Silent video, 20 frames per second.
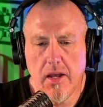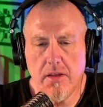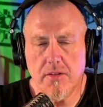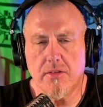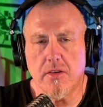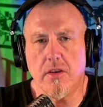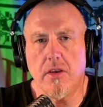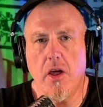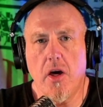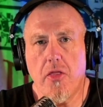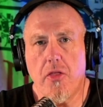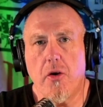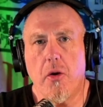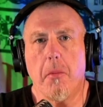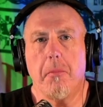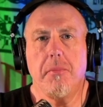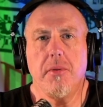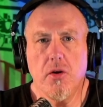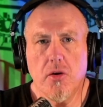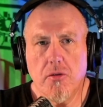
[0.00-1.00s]
It's
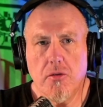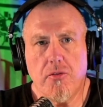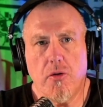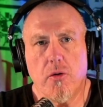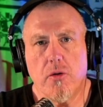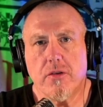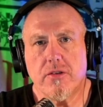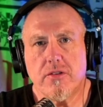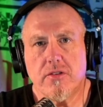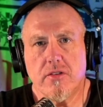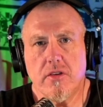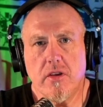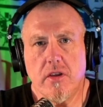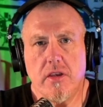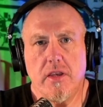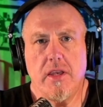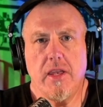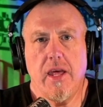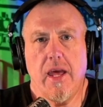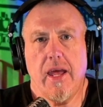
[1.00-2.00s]
another beautiful
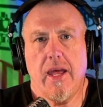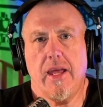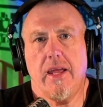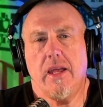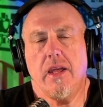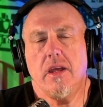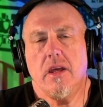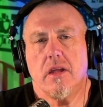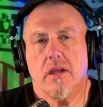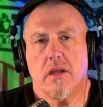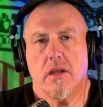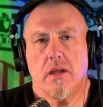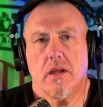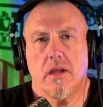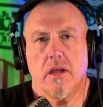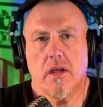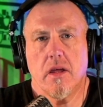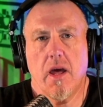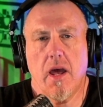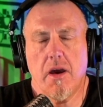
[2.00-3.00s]
Sunday
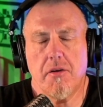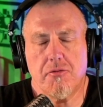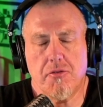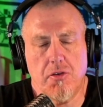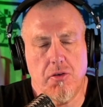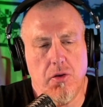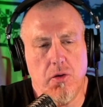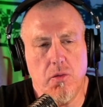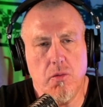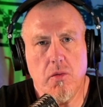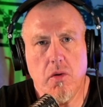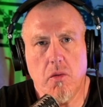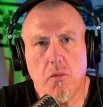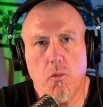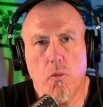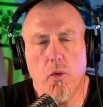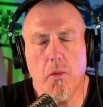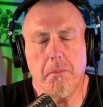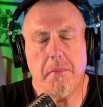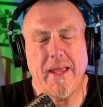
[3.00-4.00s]
afternoon,
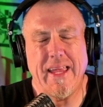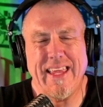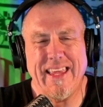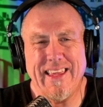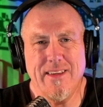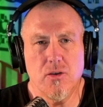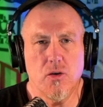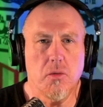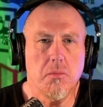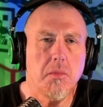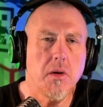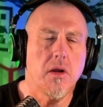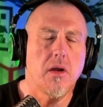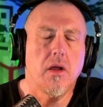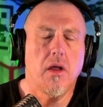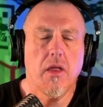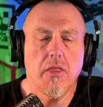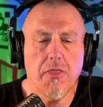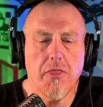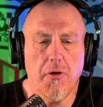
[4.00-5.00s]
1 p.m.,
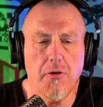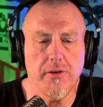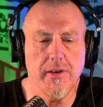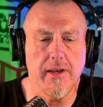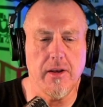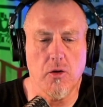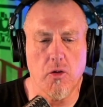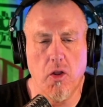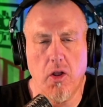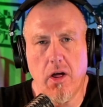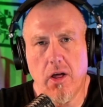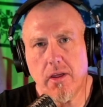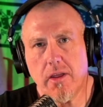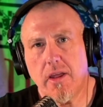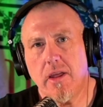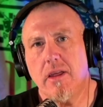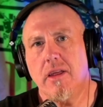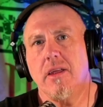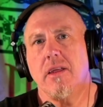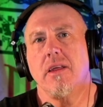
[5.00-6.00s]
13
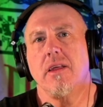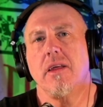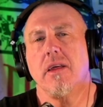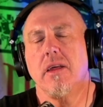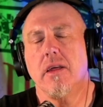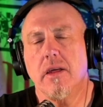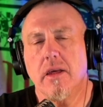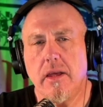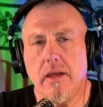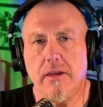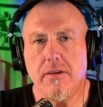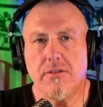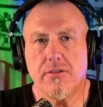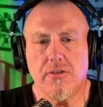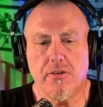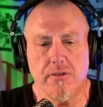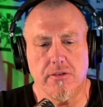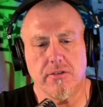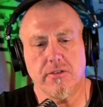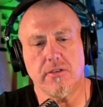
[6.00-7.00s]
o'clock
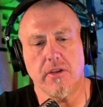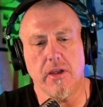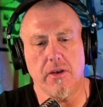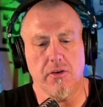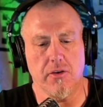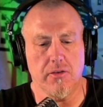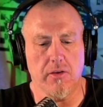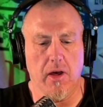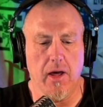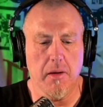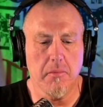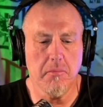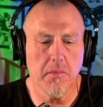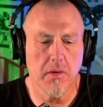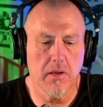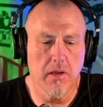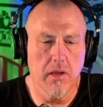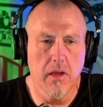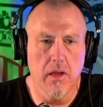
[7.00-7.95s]
Eastern Standard Time.